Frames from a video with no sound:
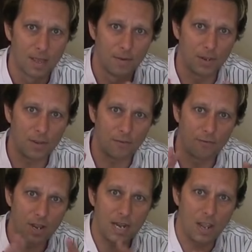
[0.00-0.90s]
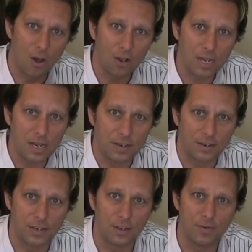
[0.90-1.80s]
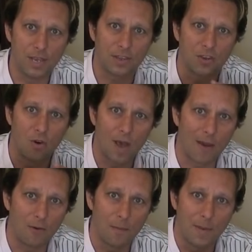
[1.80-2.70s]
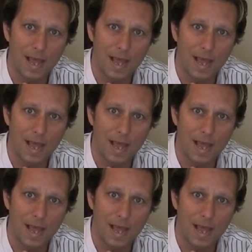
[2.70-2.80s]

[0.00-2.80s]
But really all you need to do is go out,